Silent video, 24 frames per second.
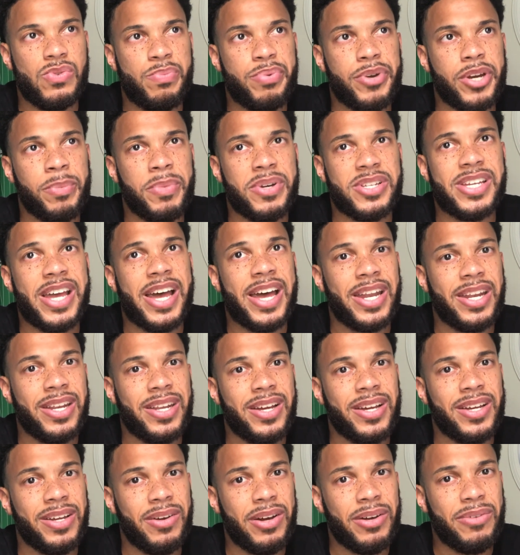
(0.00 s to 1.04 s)
pretty much had
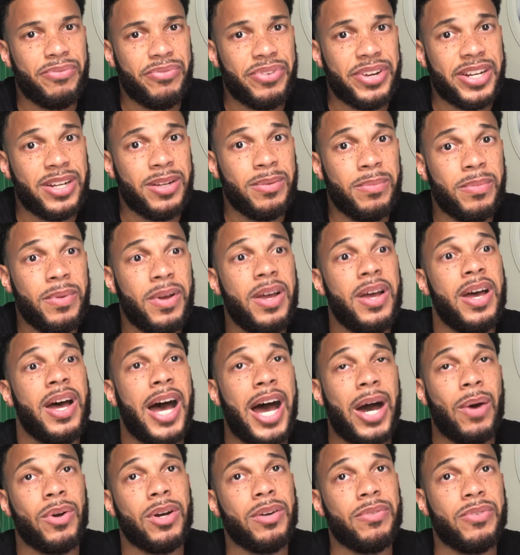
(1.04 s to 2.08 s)
freedom.
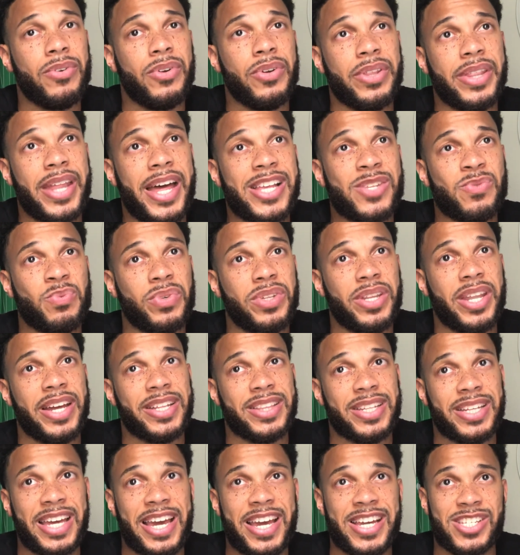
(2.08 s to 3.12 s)
However, that's when like
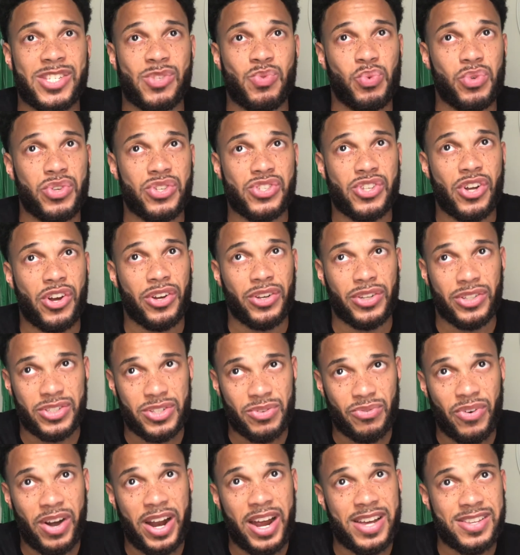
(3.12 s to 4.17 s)
the cases were starting to
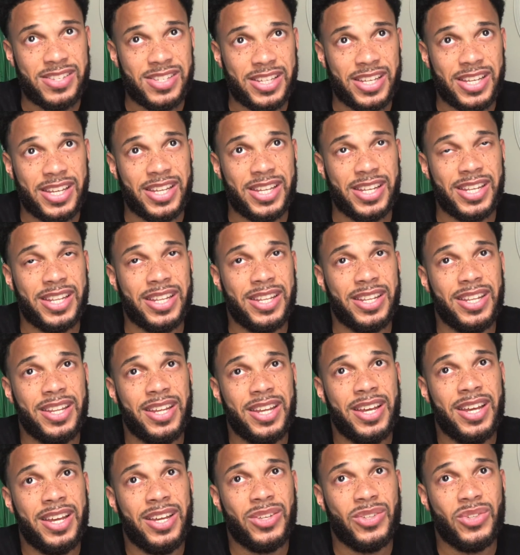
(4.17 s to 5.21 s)
rise again, and
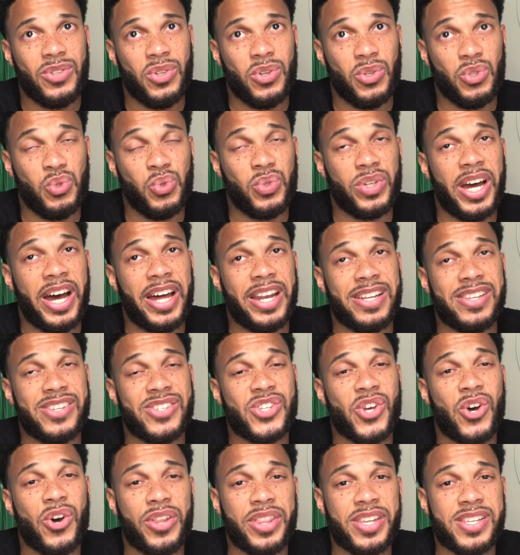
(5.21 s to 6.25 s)
you know, you kind of
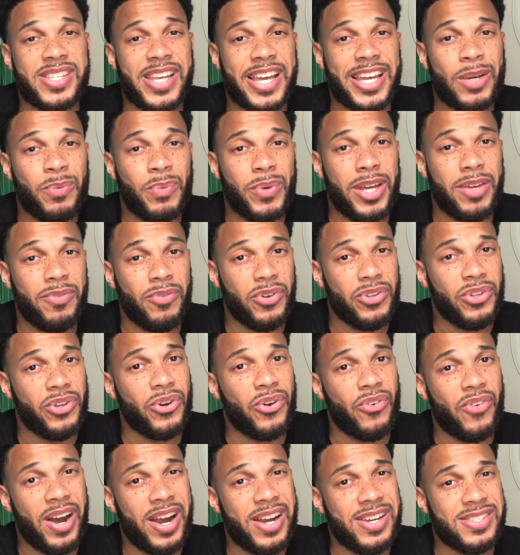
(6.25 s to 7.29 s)
saw the second wave on the
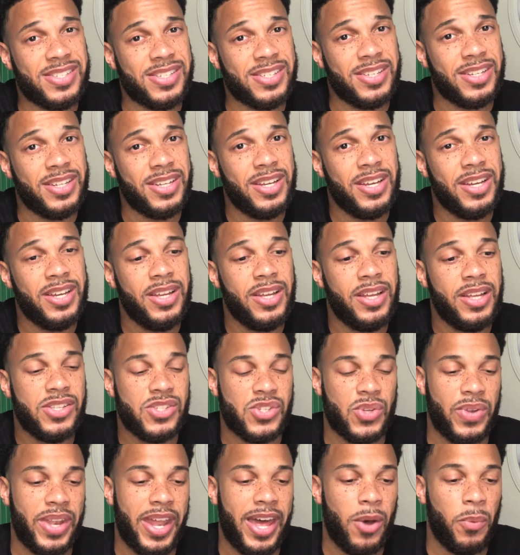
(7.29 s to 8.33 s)
horizon.
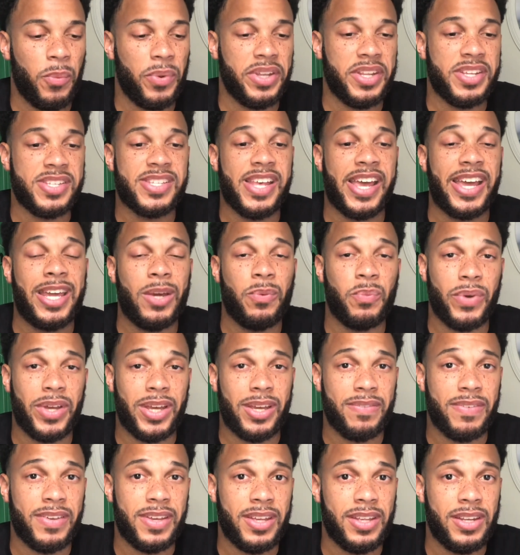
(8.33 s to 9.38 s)
So now when the second
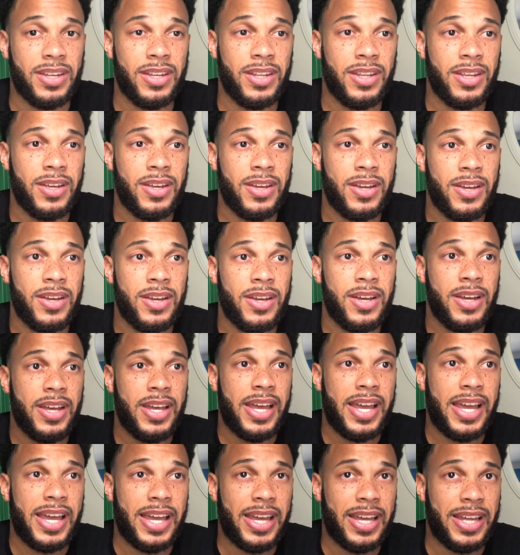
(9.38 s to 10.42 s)
wave hit,
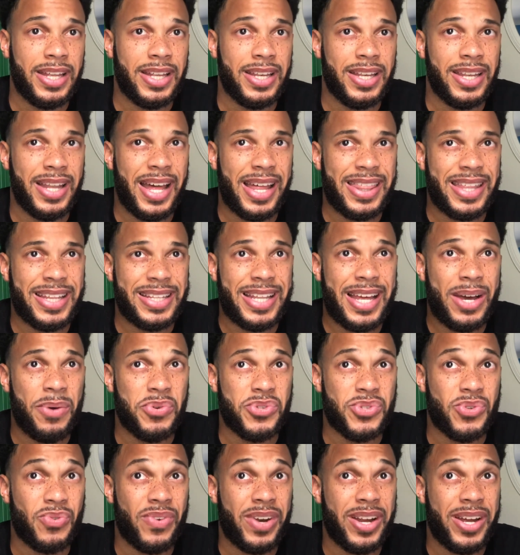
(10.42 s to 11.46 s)
and I think that
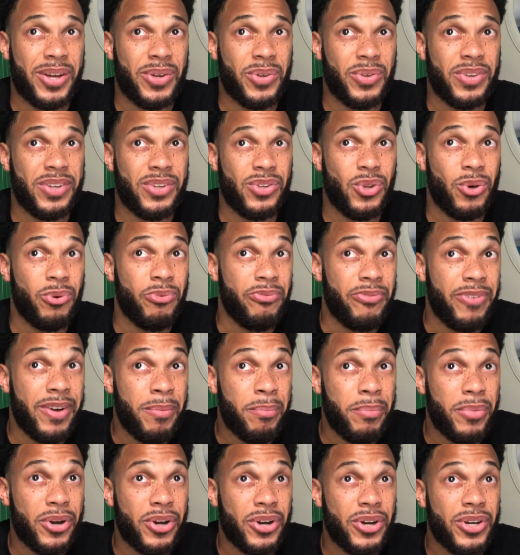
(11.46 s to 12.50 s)
was around
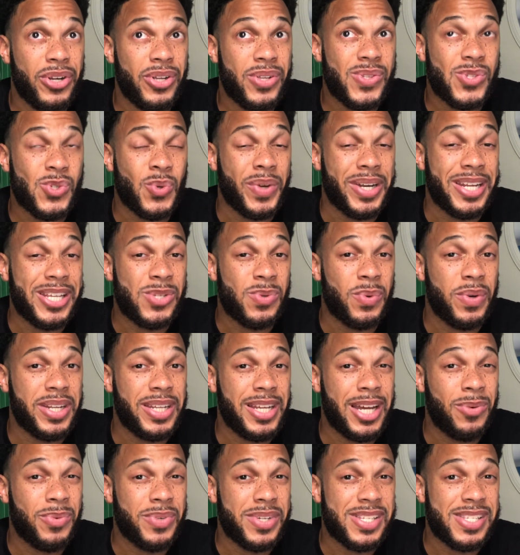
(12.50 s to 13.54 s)
November 2020,
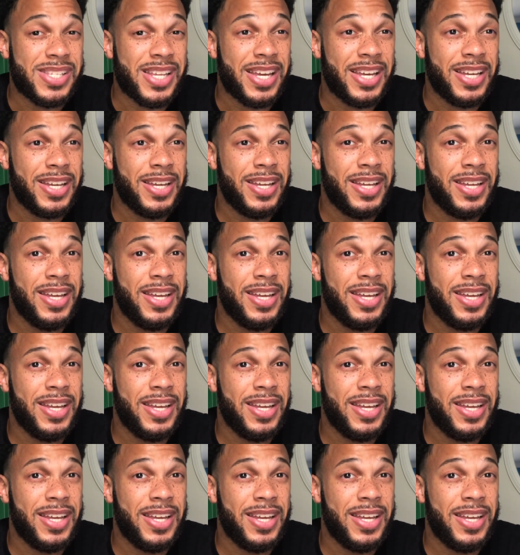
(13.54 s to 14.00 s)
I want to say,